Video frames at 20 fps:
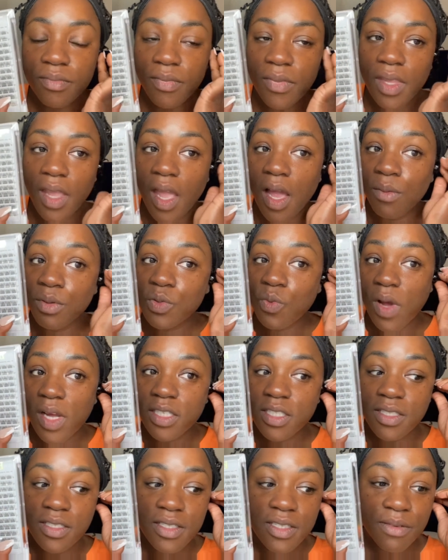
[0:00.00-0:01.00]
I was
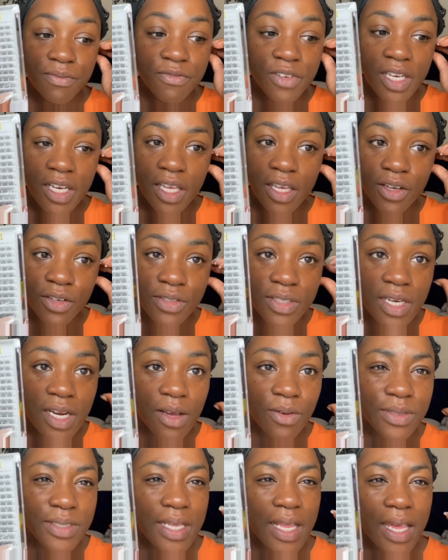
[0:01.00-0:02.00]
watching some videos and I
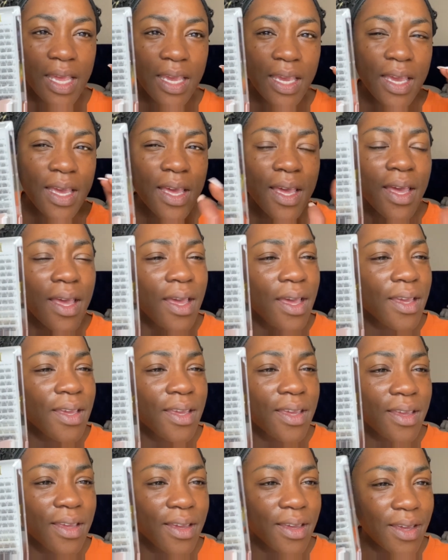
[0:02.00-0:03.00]
was like,
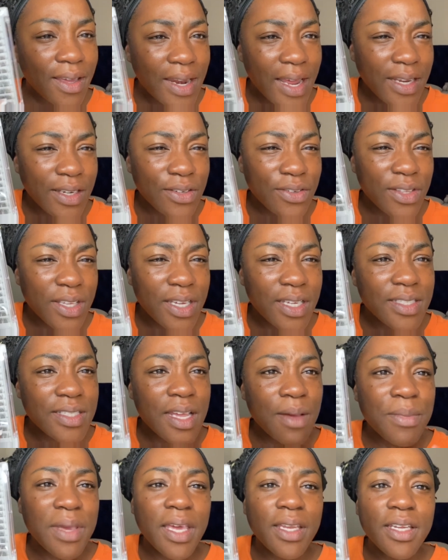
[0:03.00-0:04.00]
can I do this? I
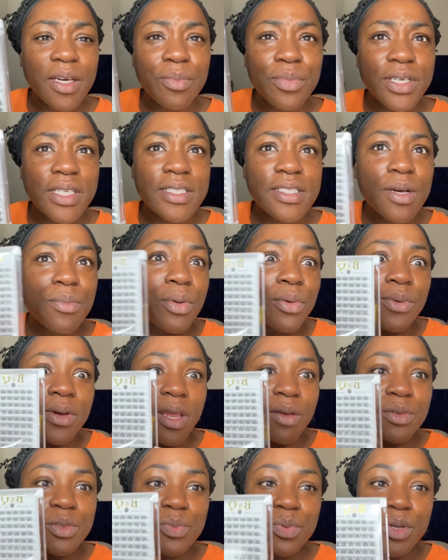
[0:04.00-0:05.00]
mean, it looked pretty simple when they
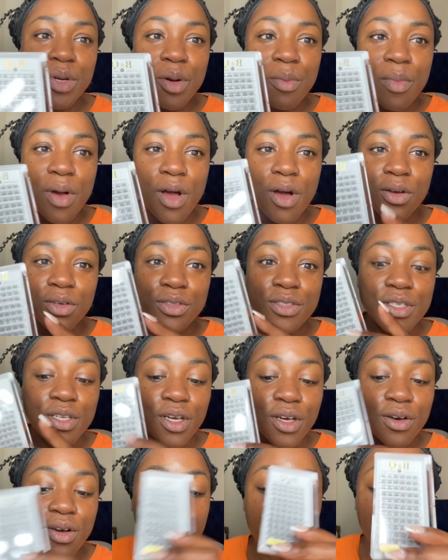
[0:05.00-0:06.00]
was putting them on,
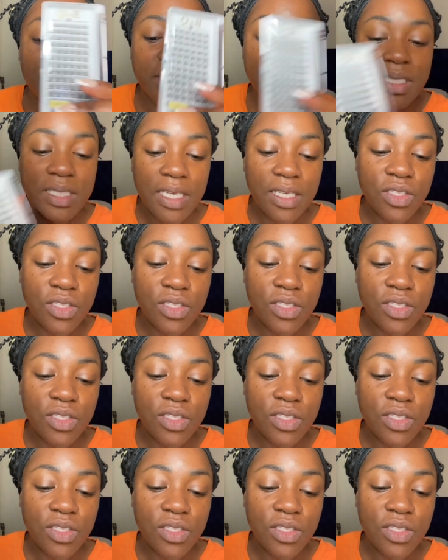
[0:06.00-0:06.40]
so I'm gonna see.